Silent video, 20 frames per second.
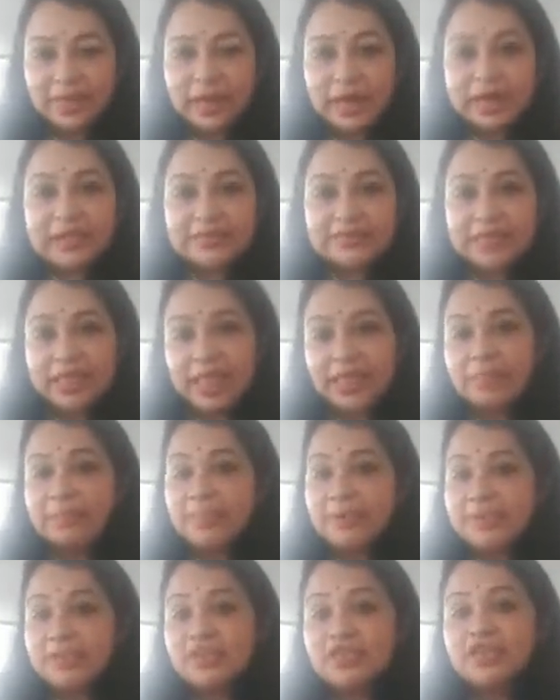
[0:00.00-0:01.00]
A scalp
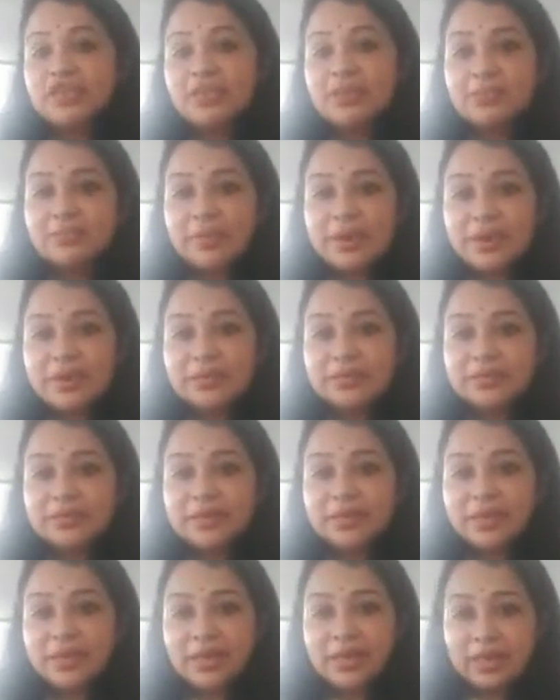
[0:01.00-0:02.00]
conditioning mask
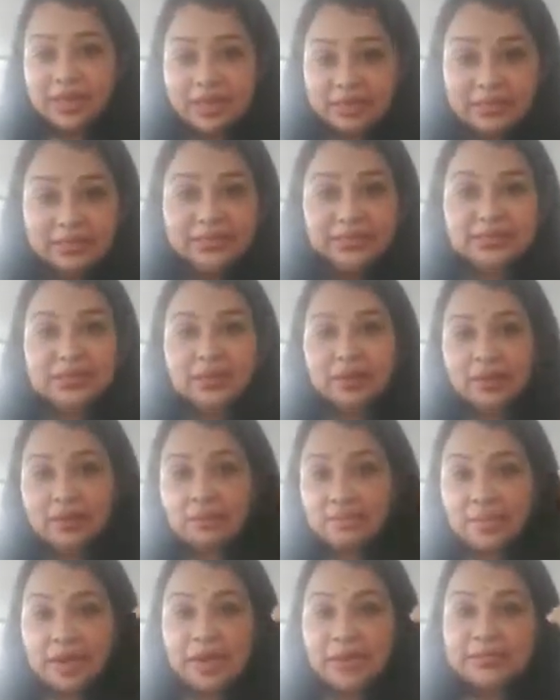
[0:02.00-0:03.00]
is a
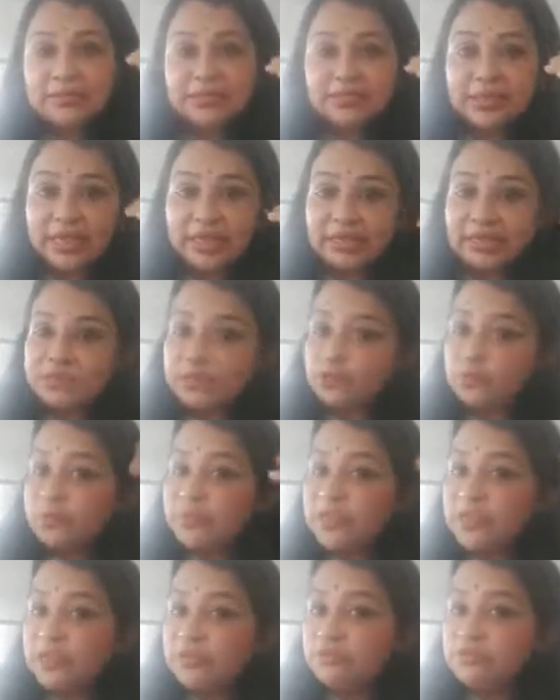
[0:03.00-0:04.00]
mask that is to
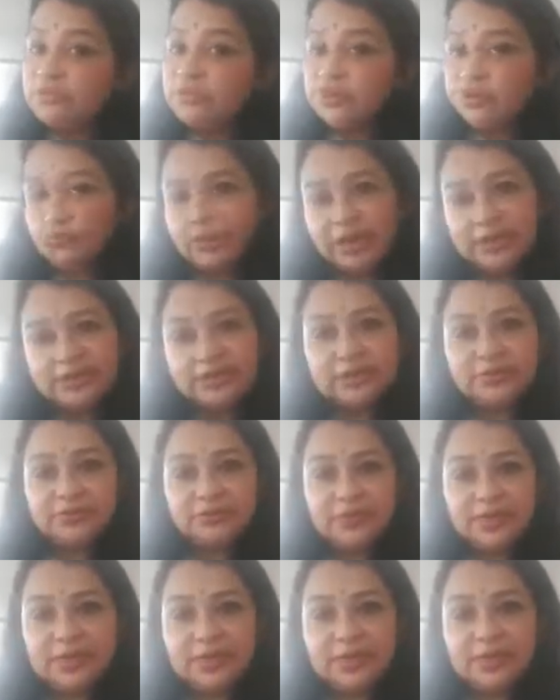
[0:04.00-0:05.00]
be used twice a
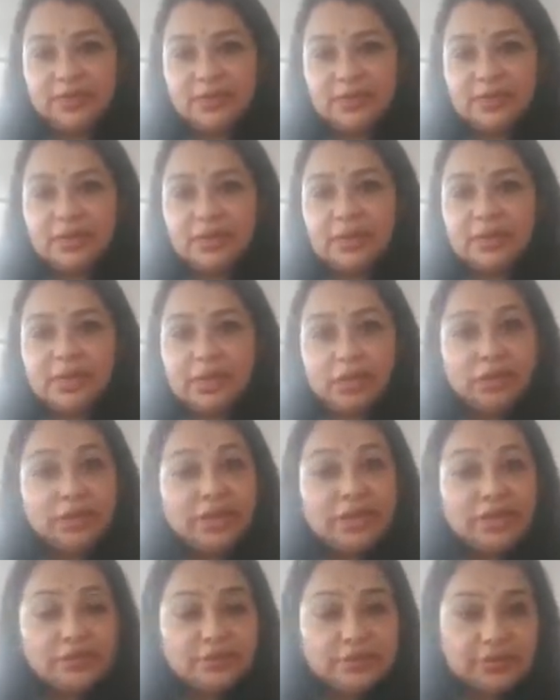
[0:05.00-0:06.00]
week. You
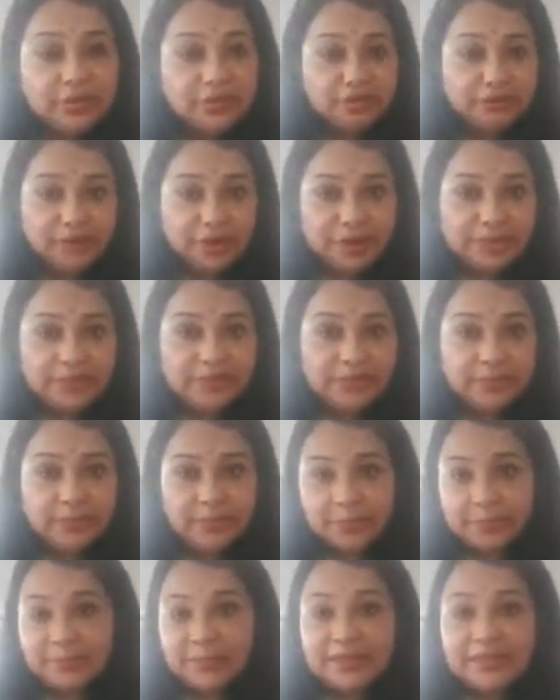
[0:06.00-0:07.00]
can use it once,
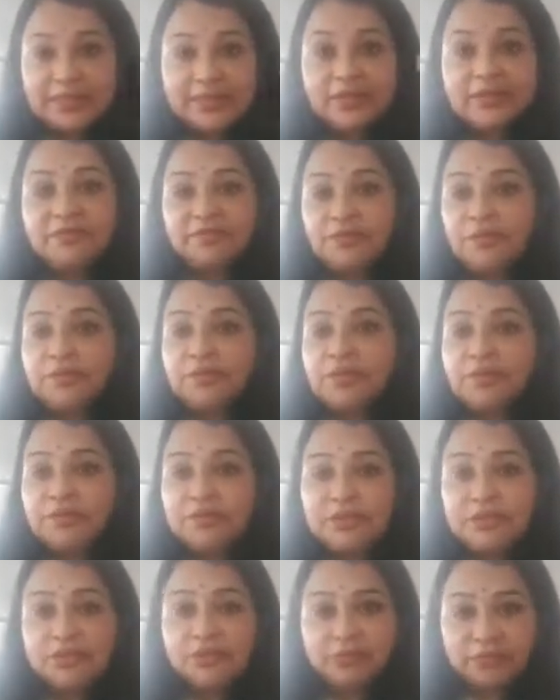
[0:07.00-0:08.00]
but better if you
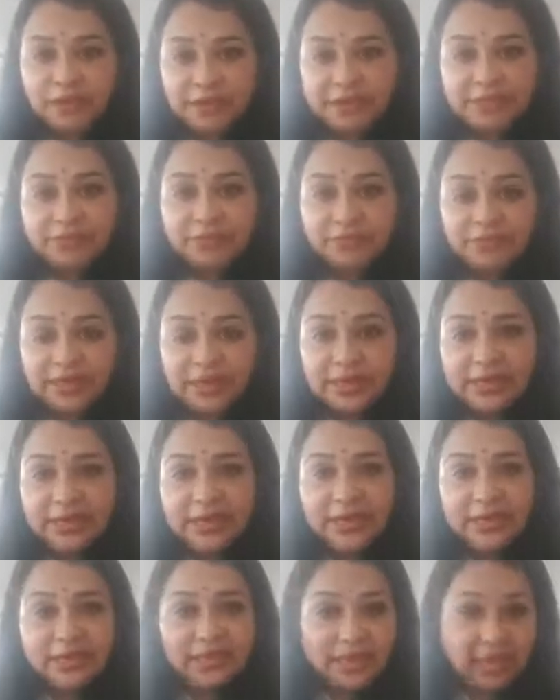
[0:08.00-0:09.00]
use it twice a week.
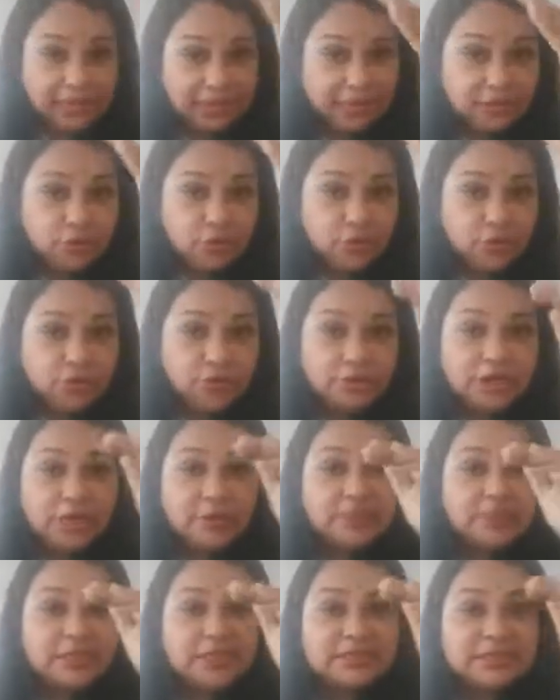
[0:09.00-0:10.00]
That is going to
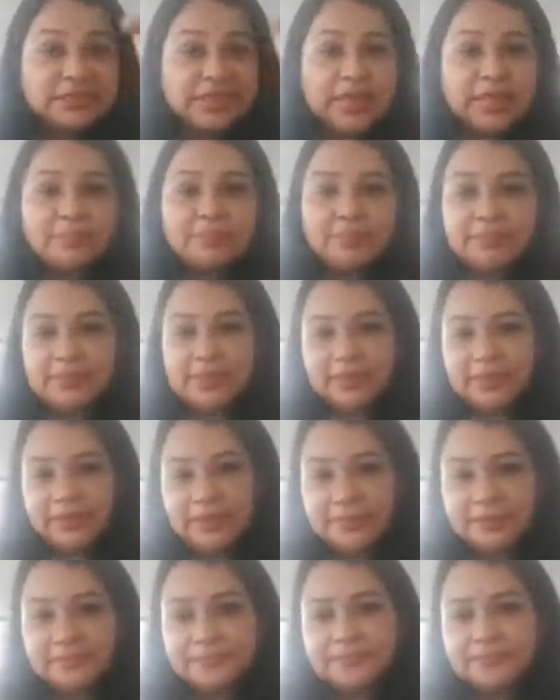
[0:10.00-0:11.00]
keep the scalp clean.